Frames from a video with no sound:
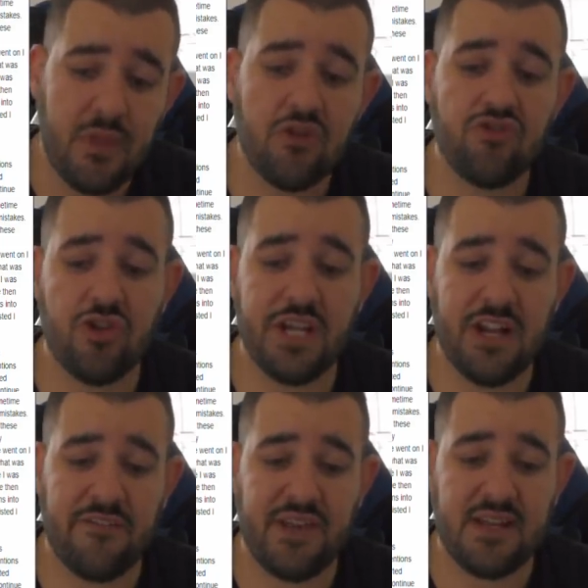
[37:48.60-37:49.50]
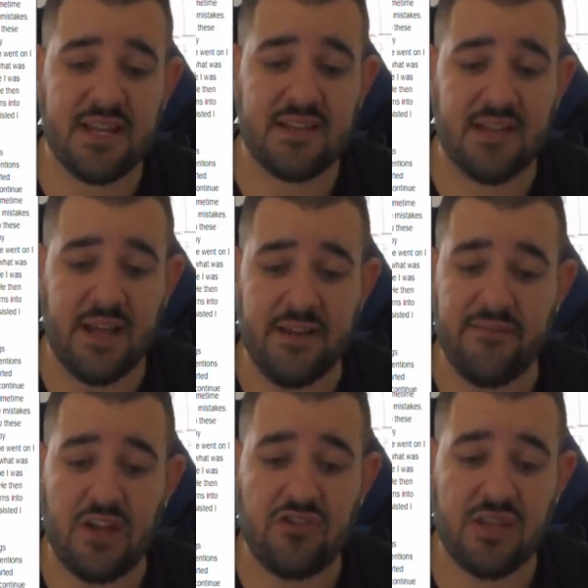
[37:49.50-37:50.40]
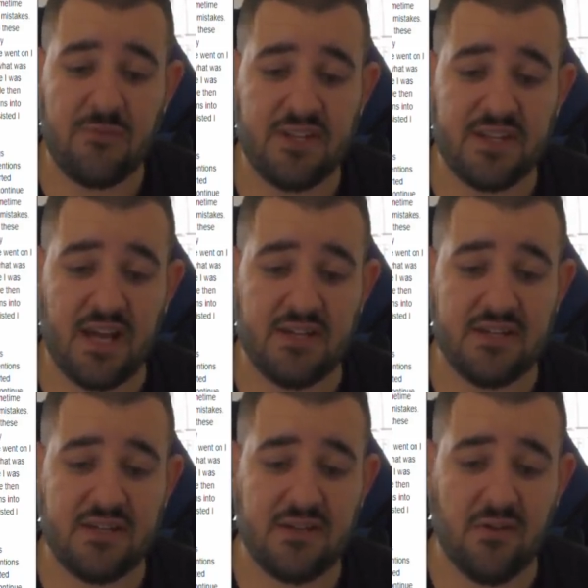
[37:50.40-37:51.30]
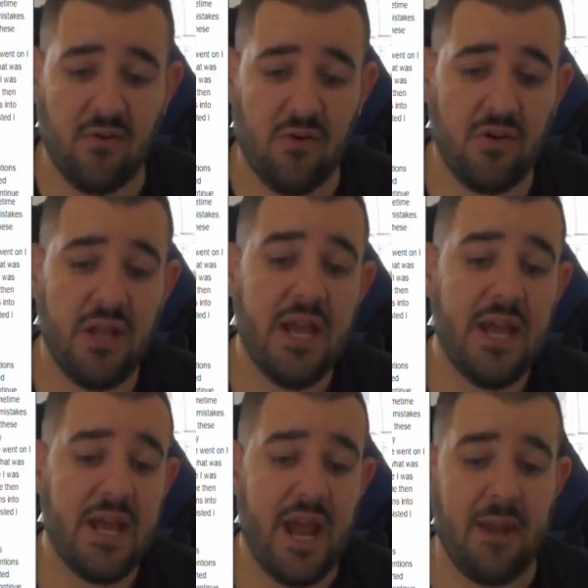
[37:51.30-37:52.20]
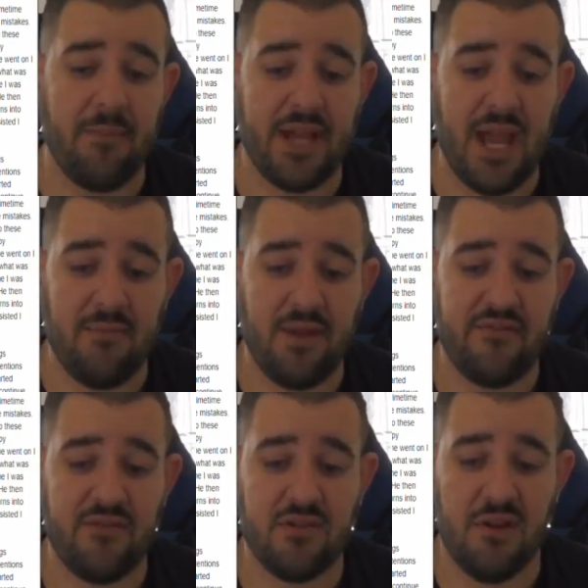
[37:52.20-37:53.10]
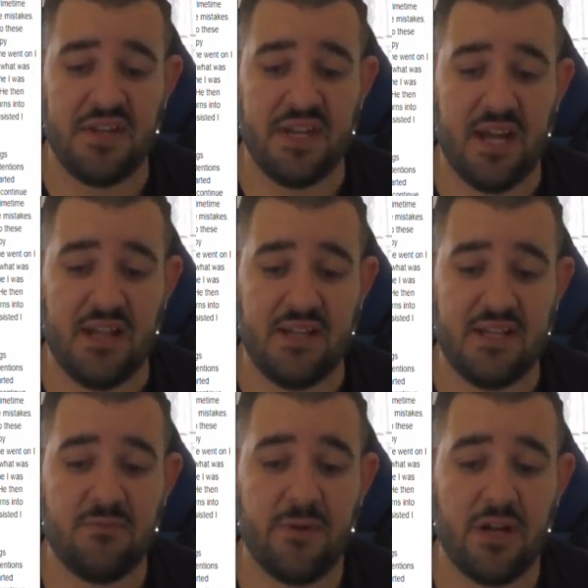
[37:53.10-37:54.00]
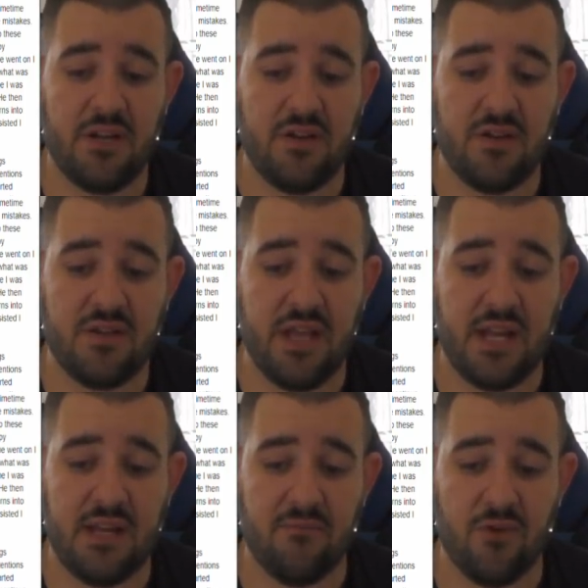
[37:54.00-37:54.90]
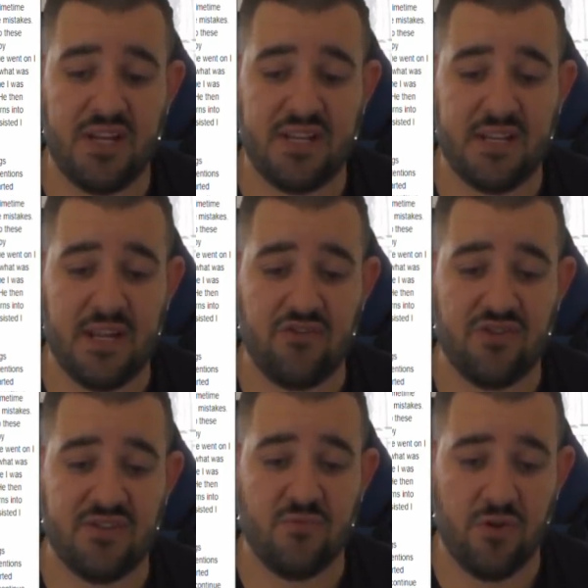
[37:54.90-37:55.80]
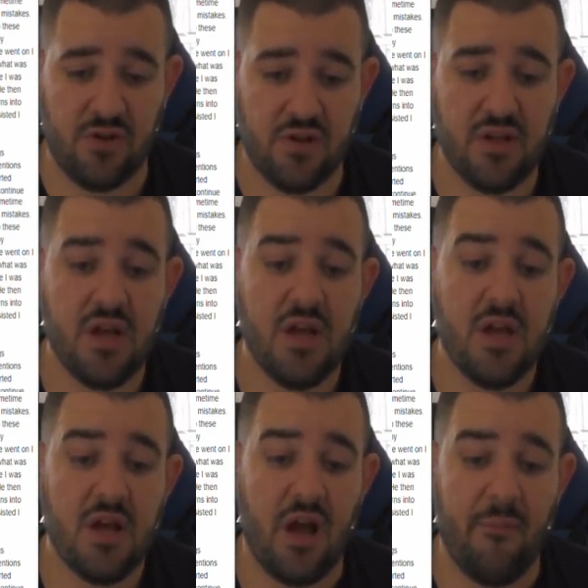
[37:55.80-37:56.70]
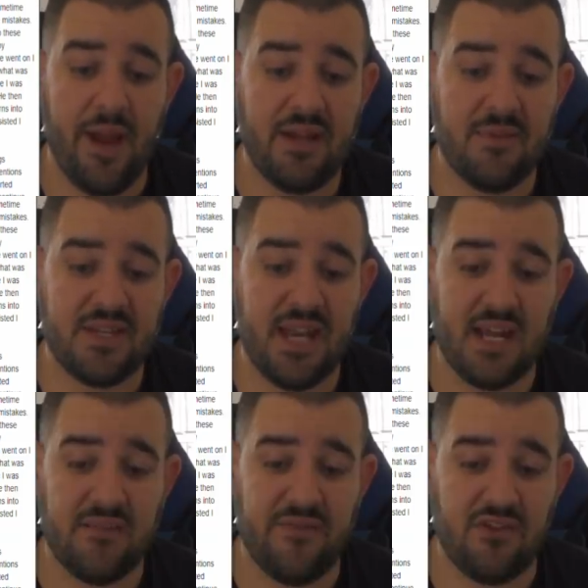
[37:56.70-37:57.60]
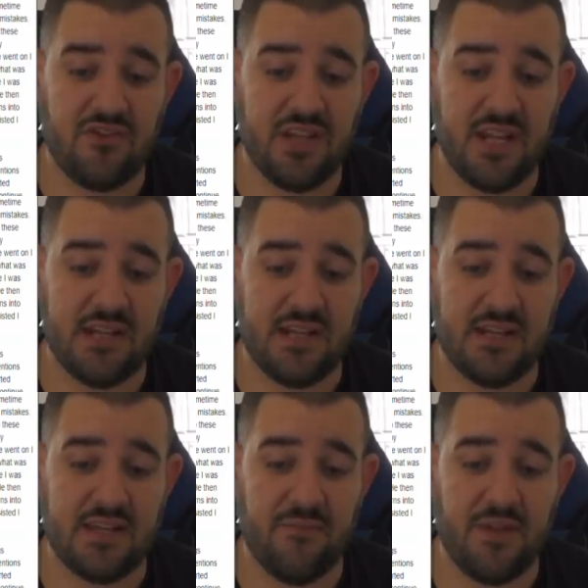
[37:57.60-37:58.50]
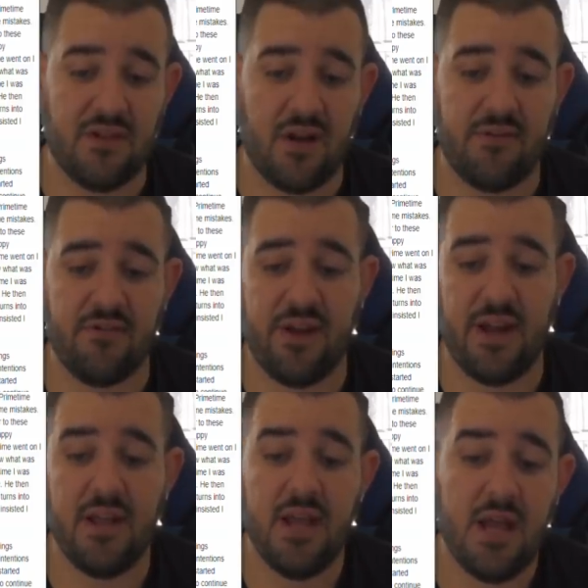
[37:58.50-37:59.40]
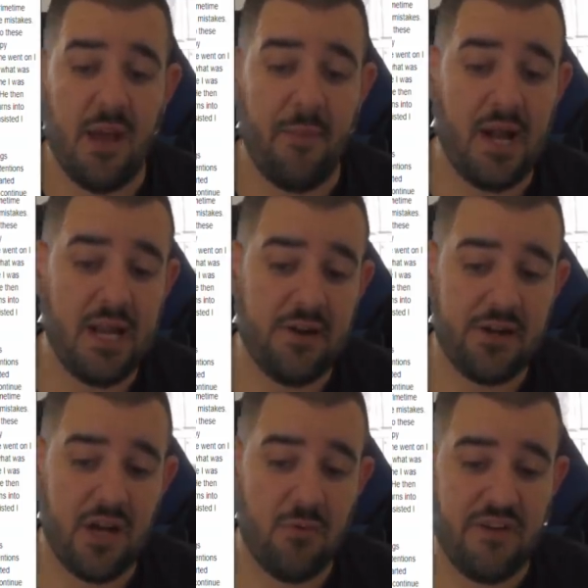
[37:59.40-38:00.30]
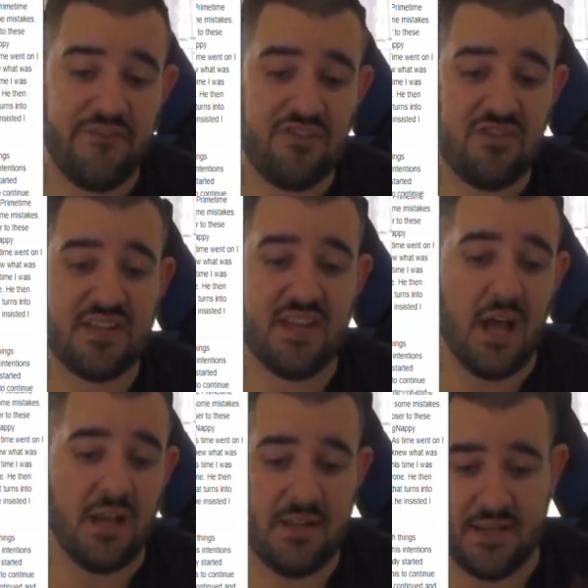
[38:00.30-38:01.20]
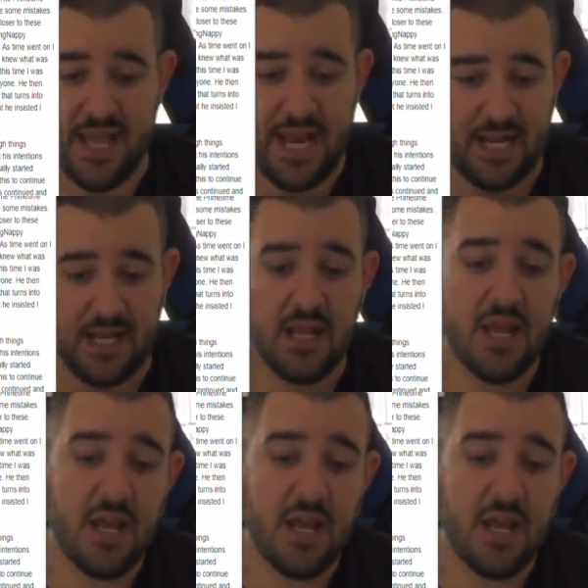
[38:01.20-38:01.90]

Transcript: Surely enough, things escalated, and eventually we started to call and became even closer. And this is when I knew what his intentions were. I made a mistake, and eventually it led to something that I regret. About a year ago, we officially started dating.